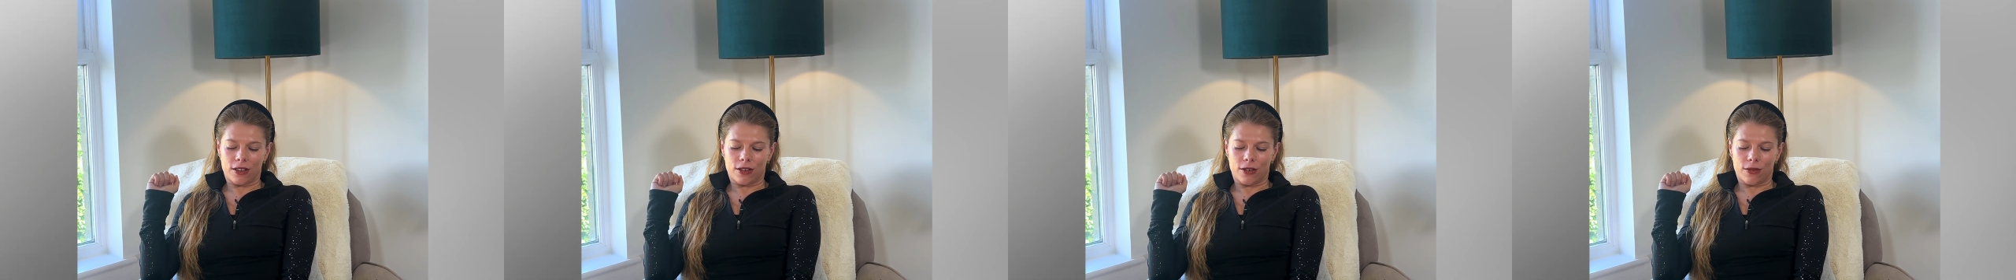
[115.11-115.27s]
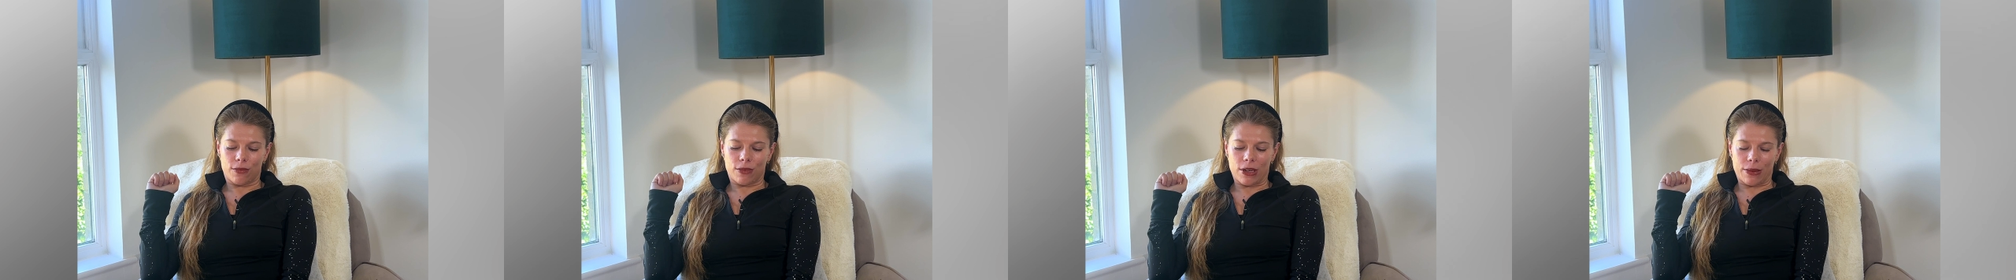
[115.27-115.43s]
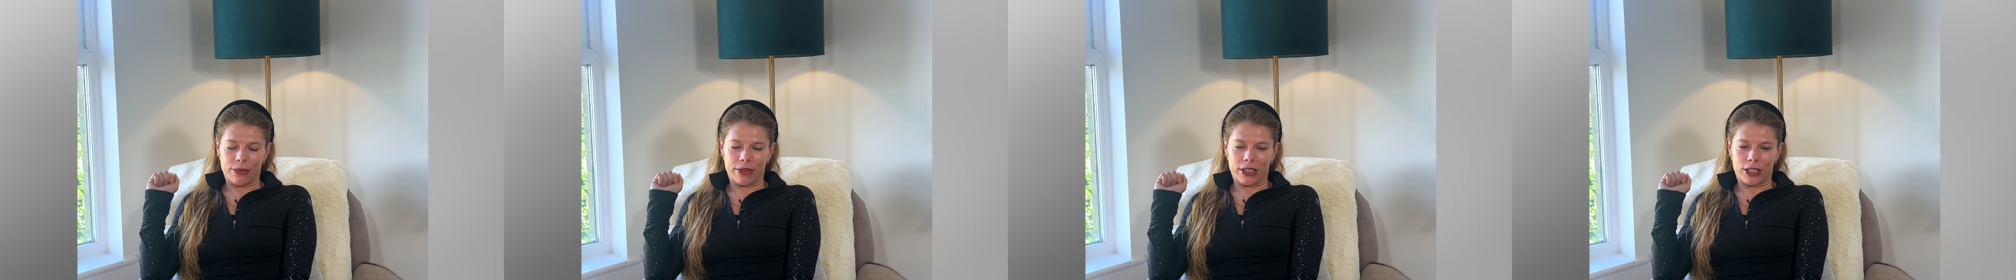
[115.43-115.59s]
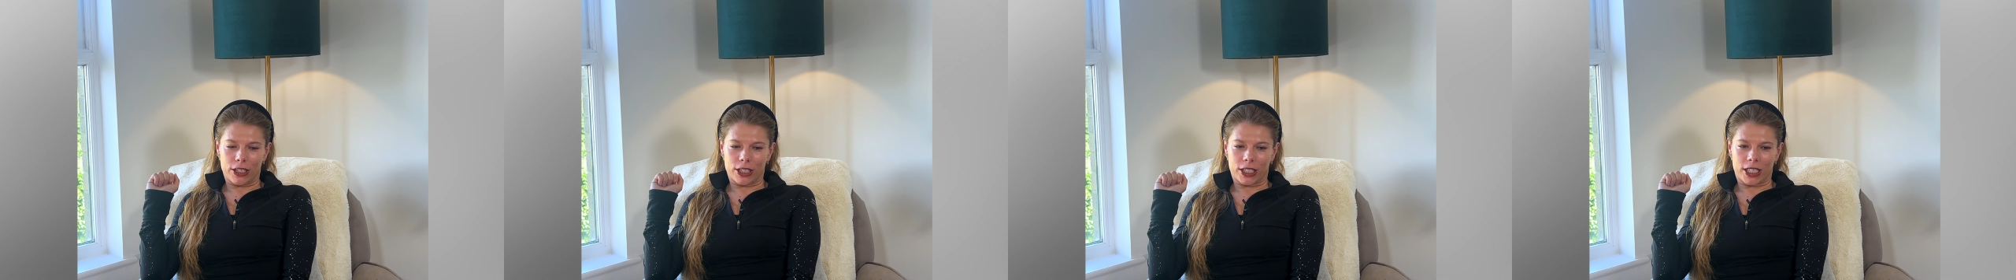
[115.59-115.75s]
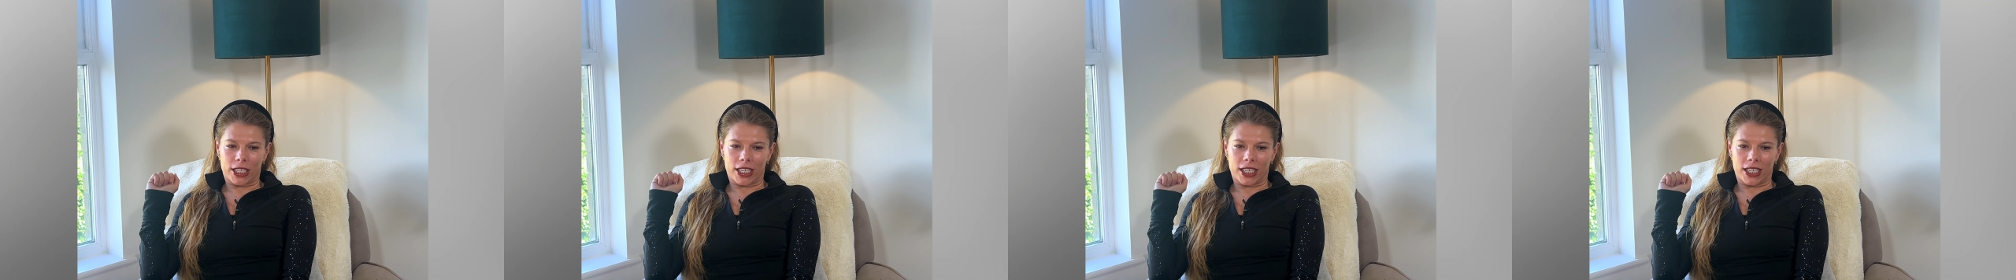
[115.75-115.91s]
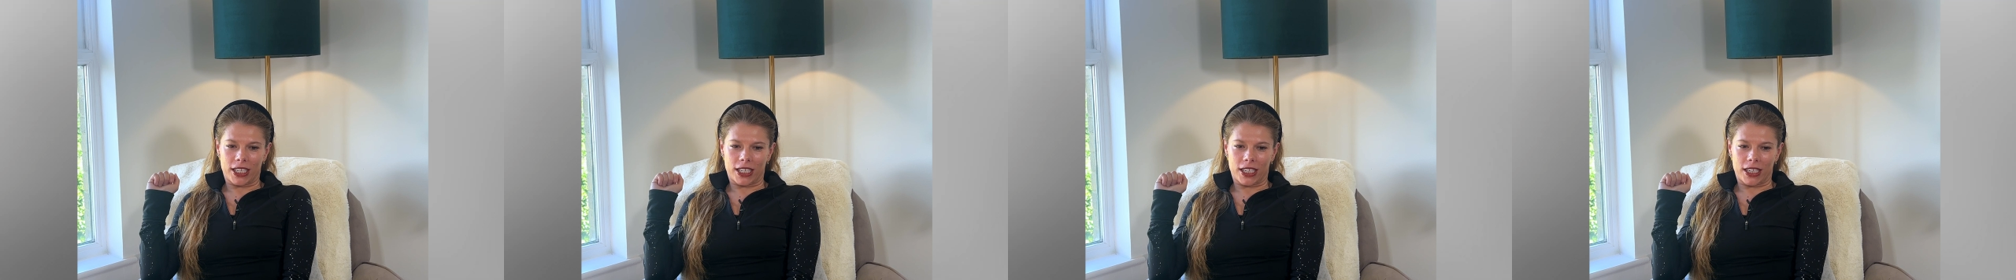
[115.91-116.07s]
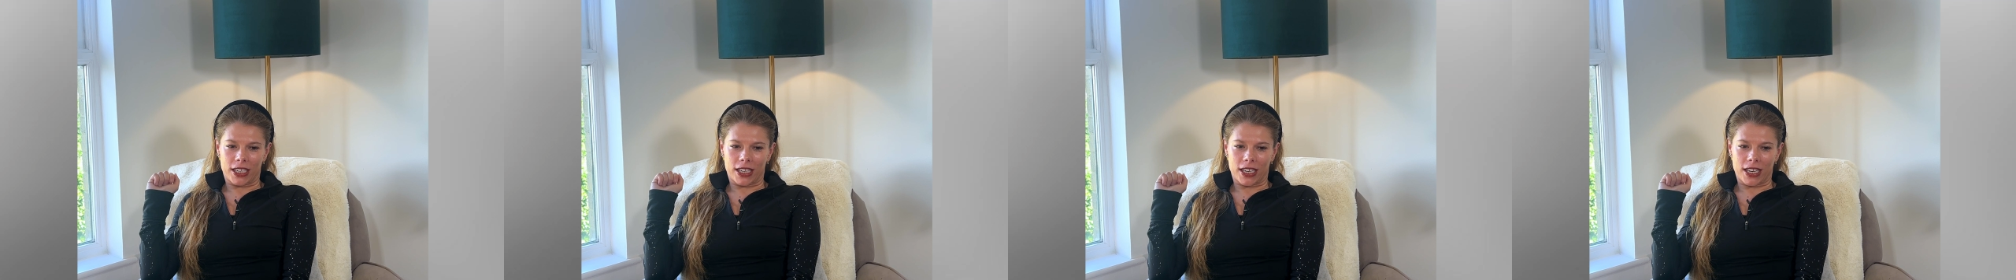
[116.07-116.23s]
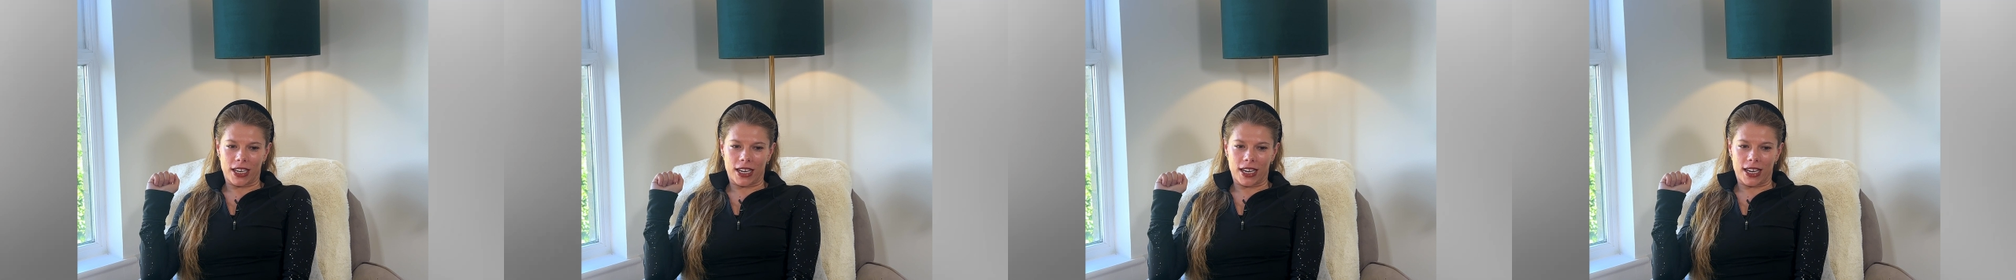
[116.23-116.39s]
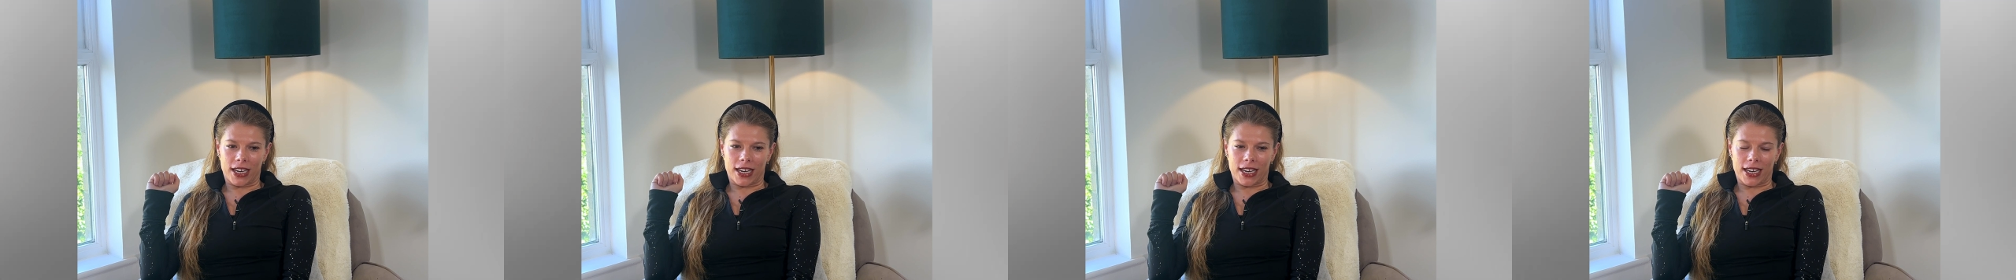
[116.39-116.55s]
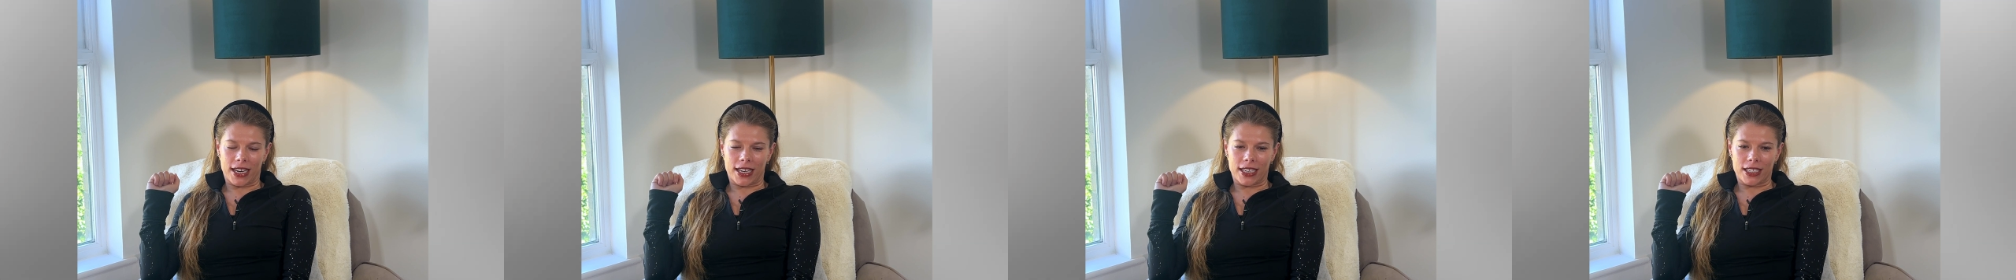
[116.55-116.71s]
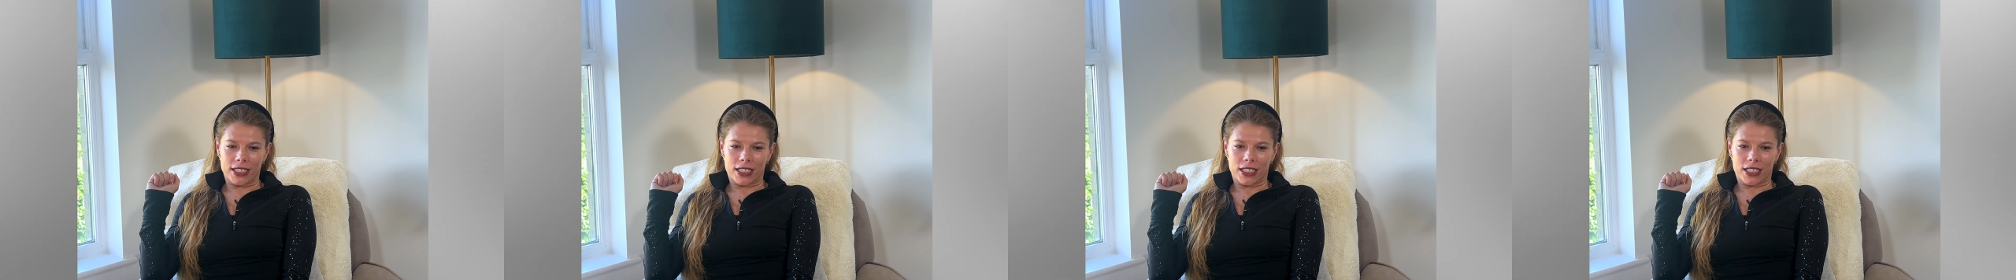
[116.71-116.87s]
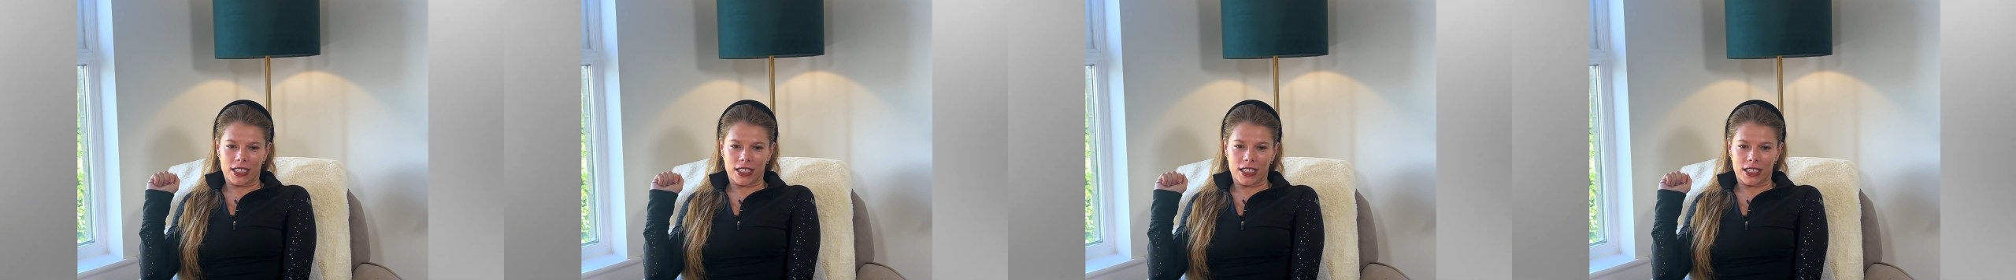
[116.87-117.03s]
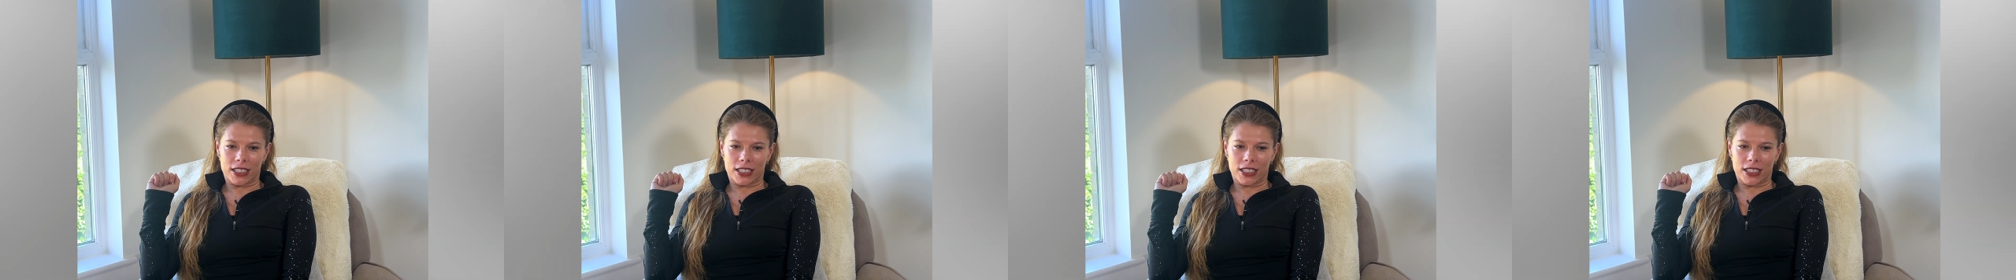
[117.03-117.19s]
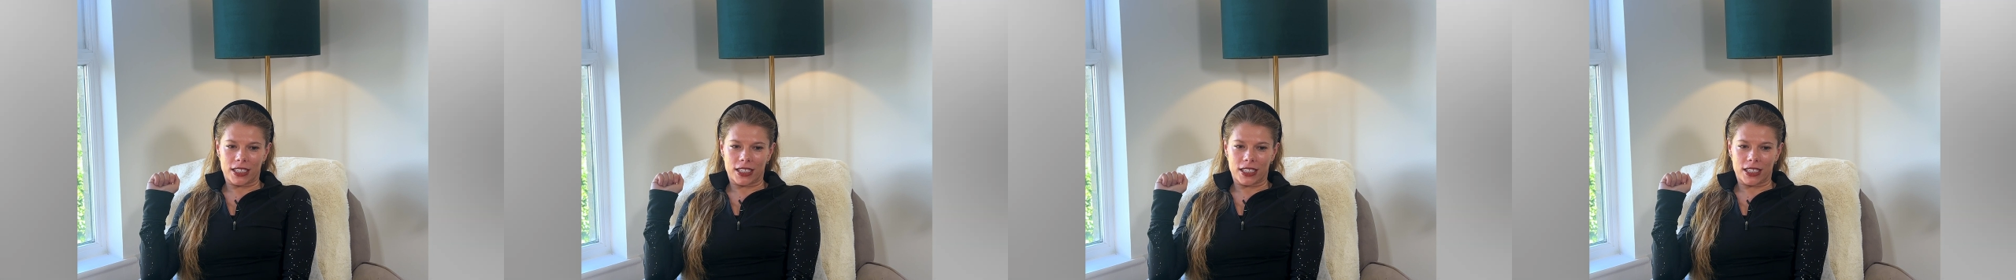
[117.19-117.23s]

when we're looking at